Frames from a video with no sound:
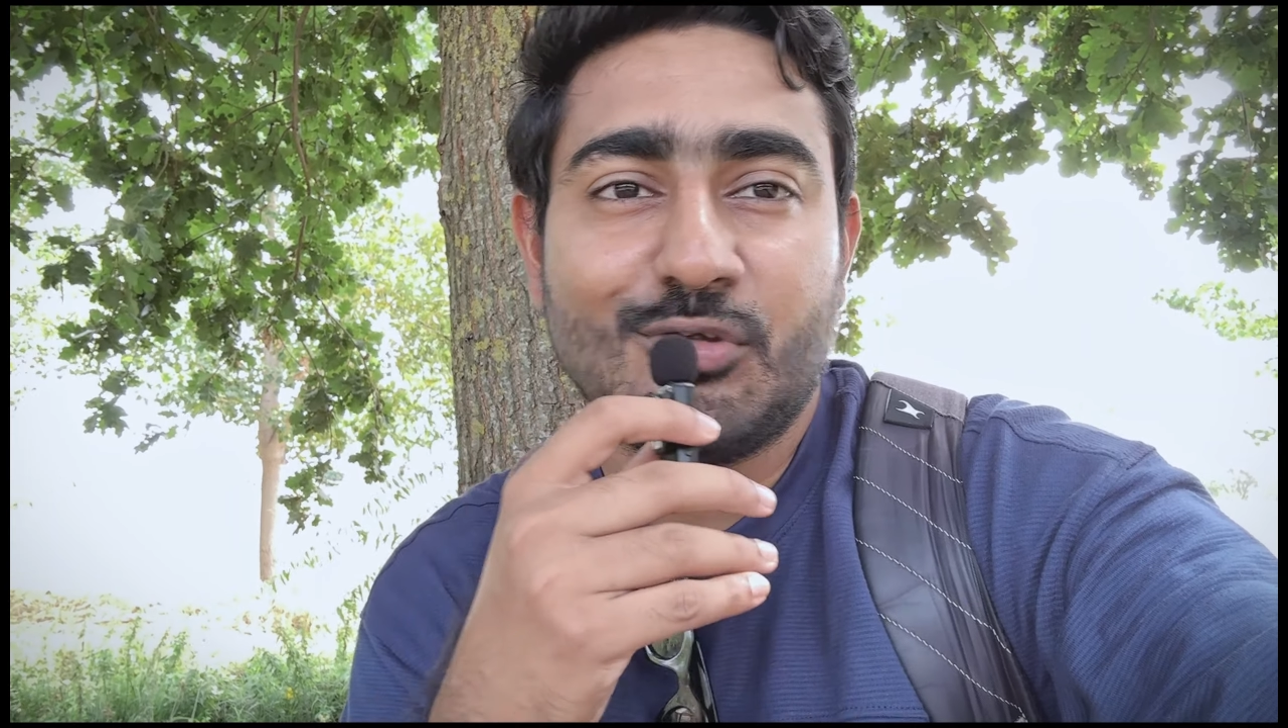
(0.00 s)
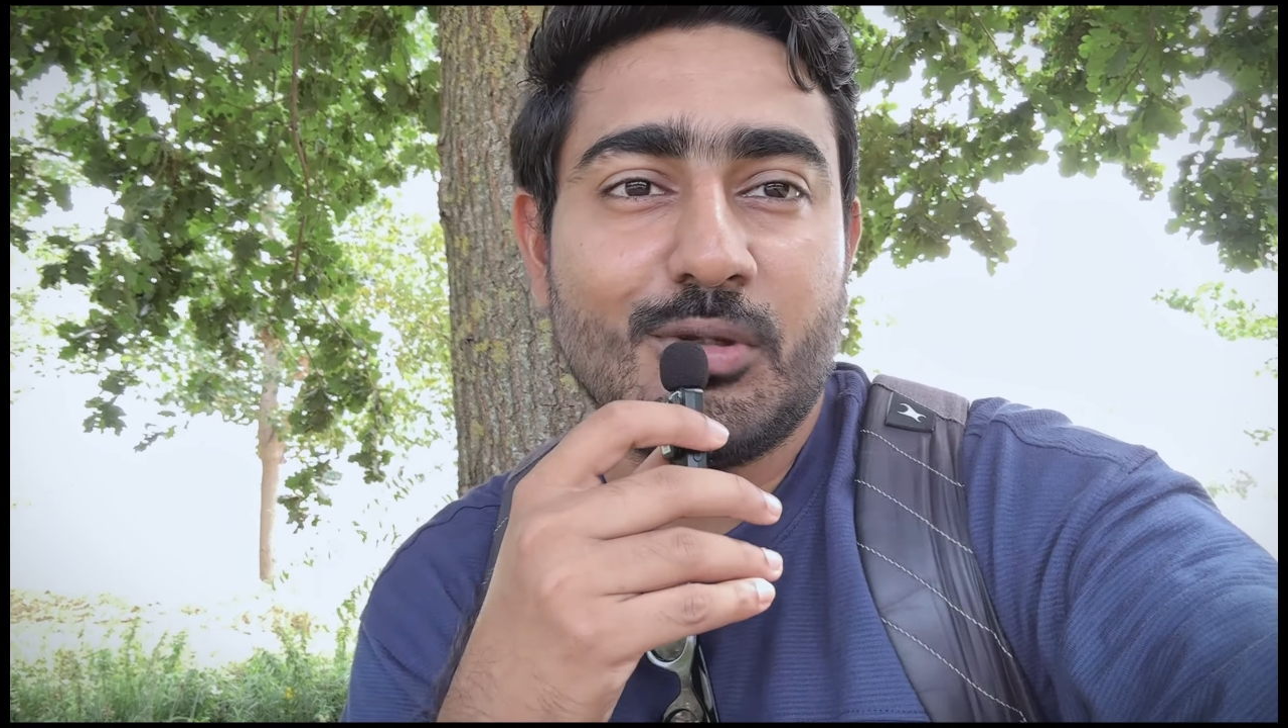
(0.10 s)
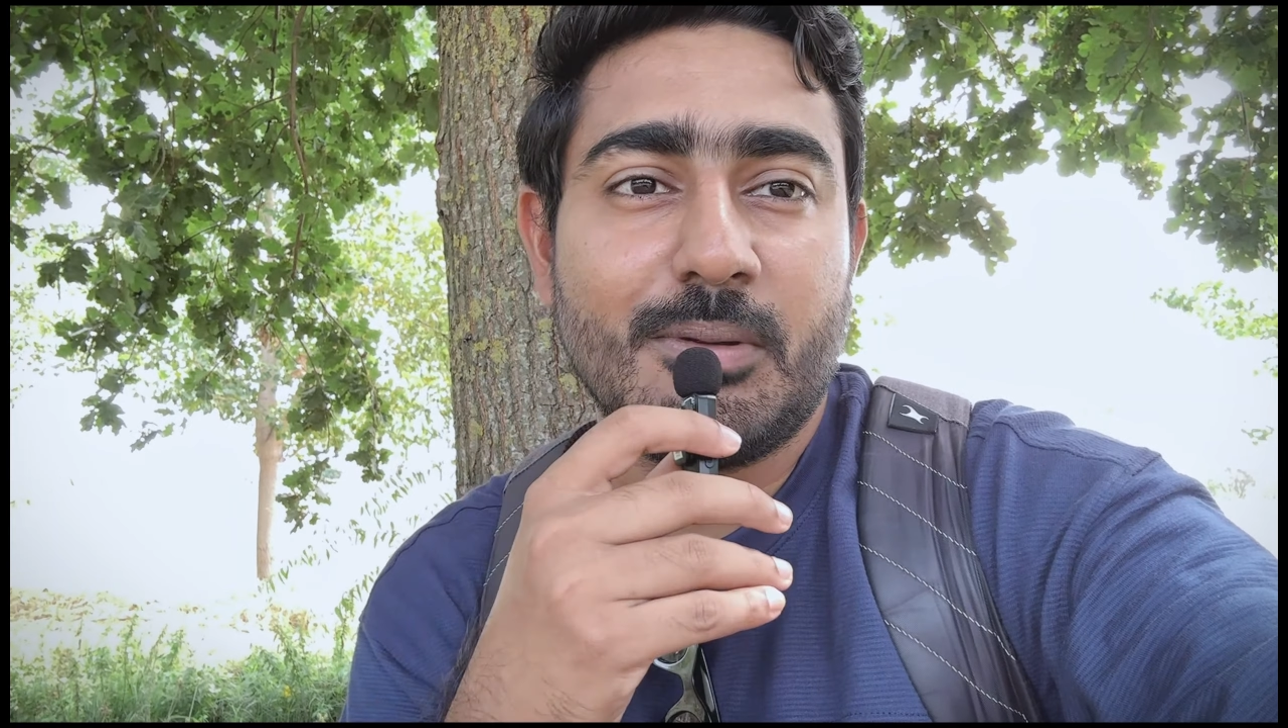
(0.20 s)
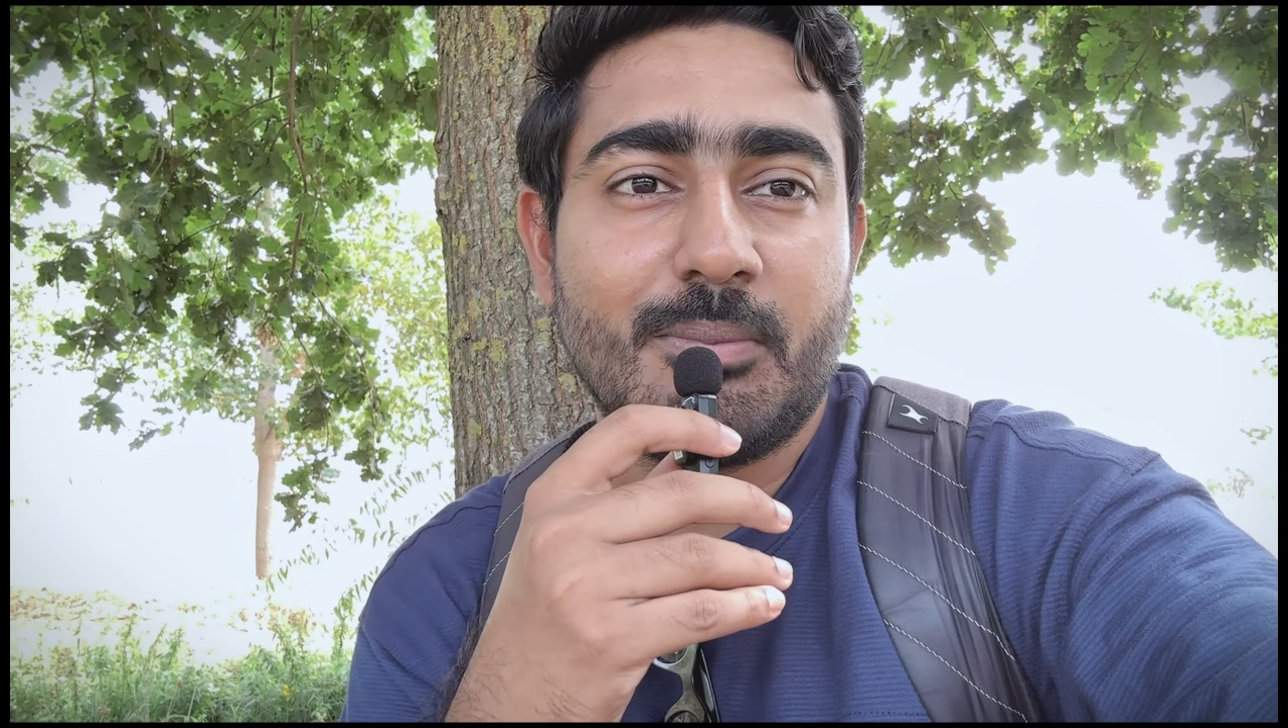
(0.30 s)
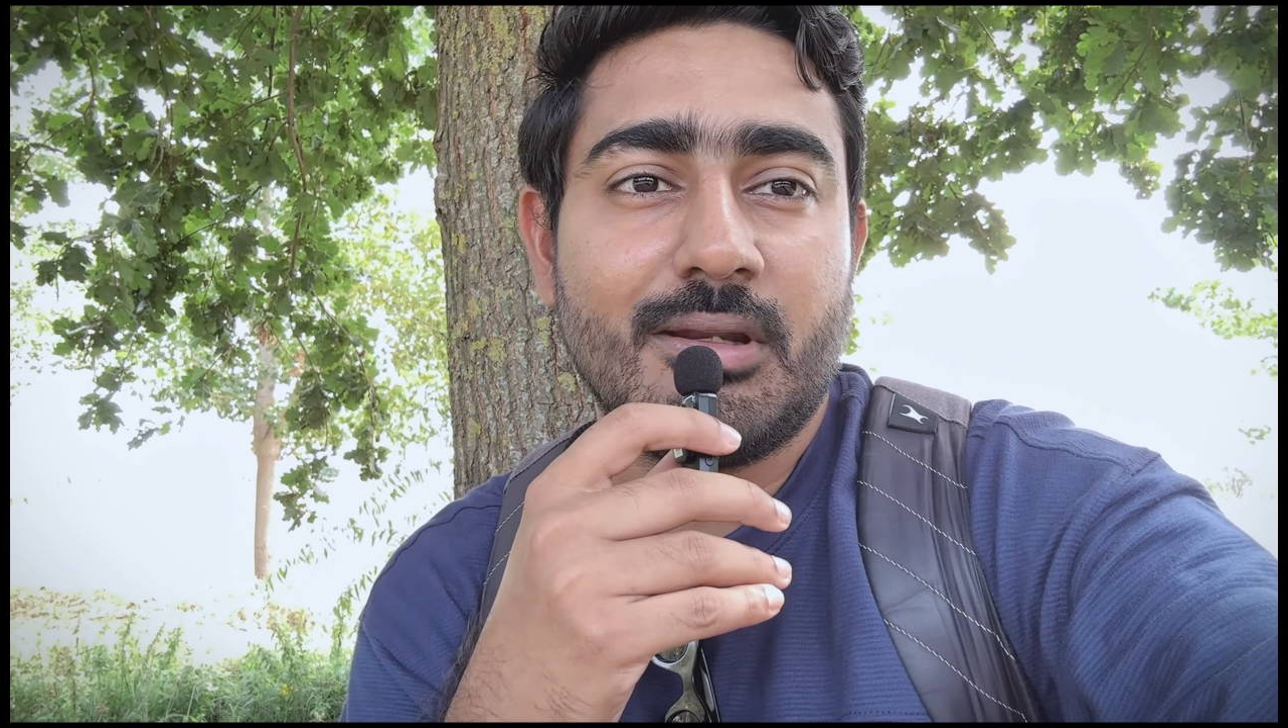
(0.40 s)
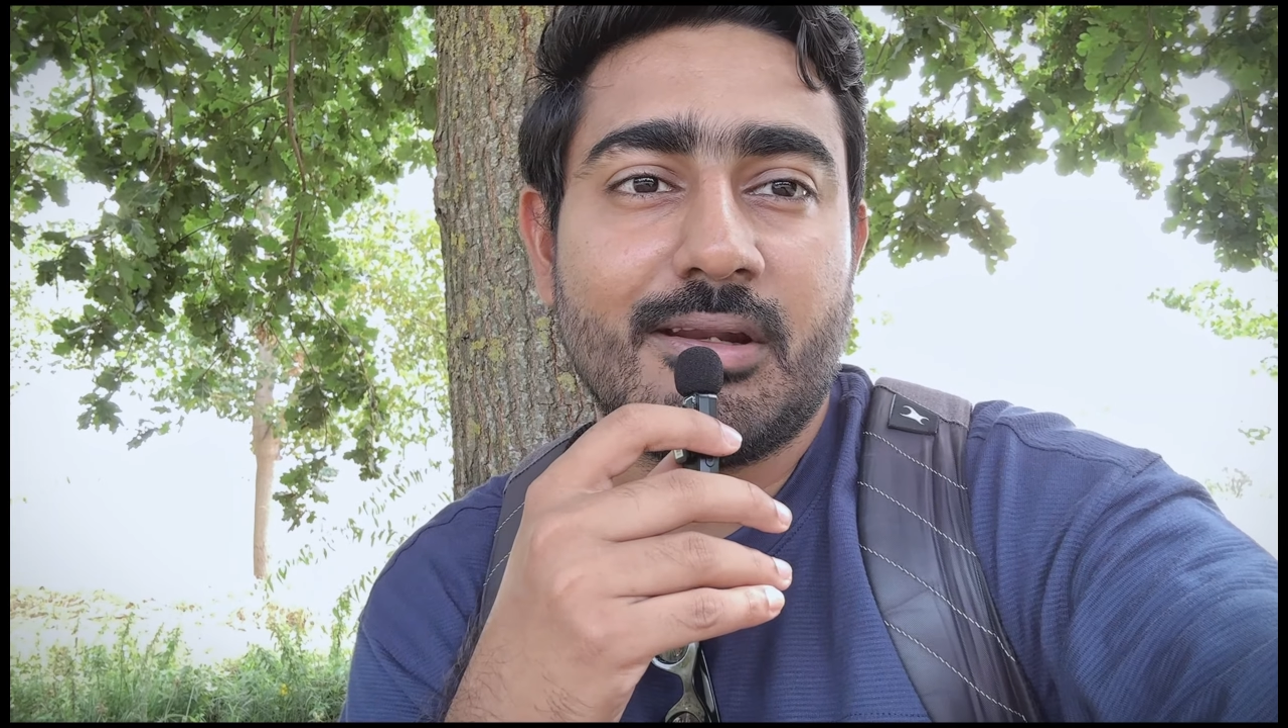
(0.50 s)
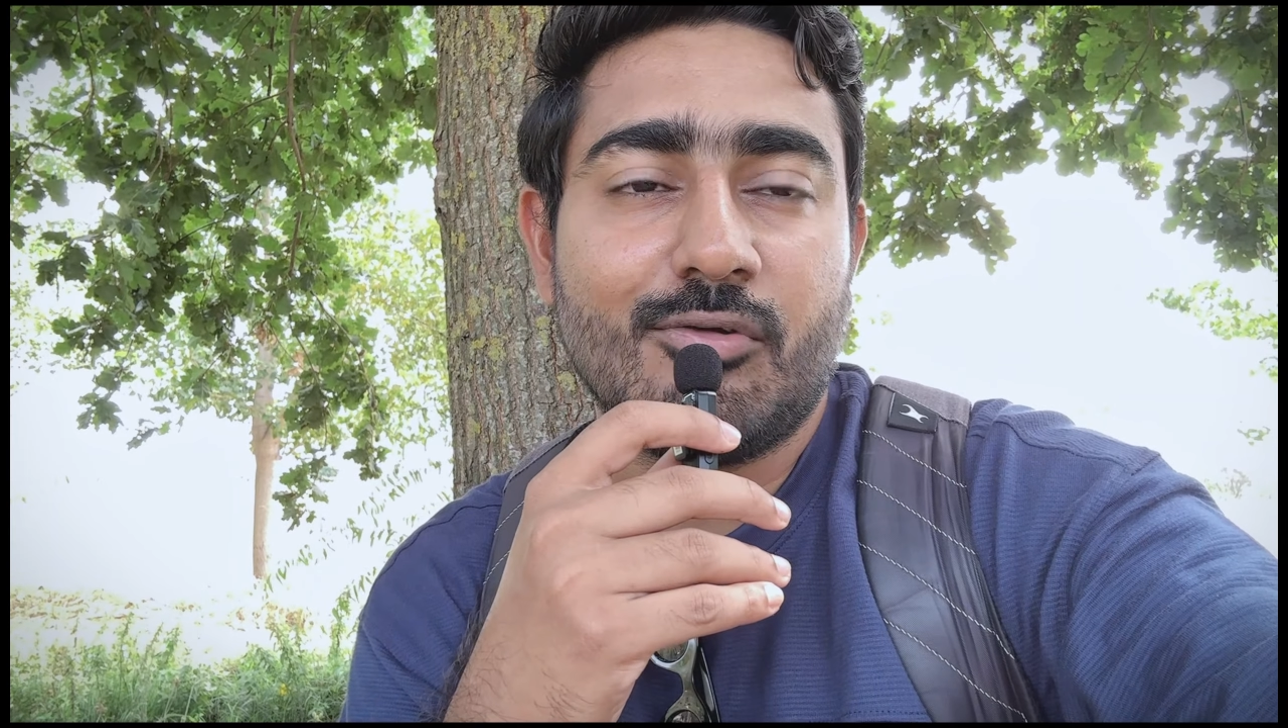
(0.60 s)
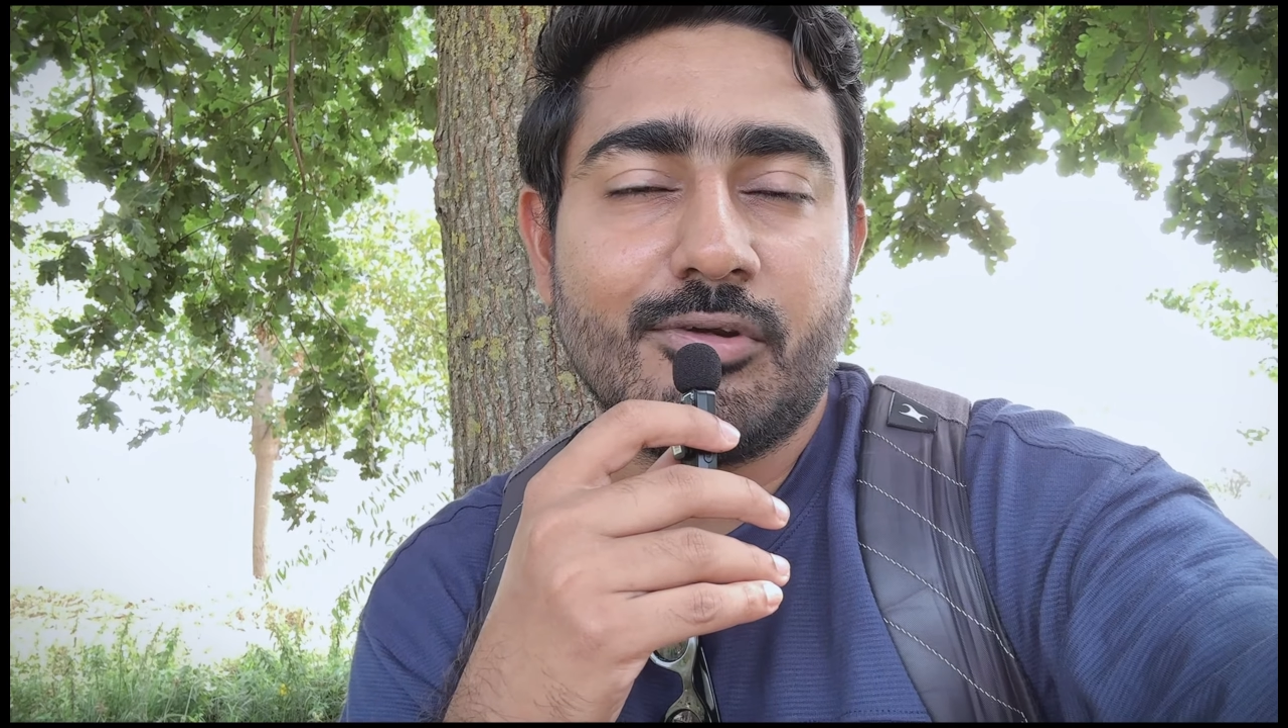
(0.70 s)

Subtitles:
the people around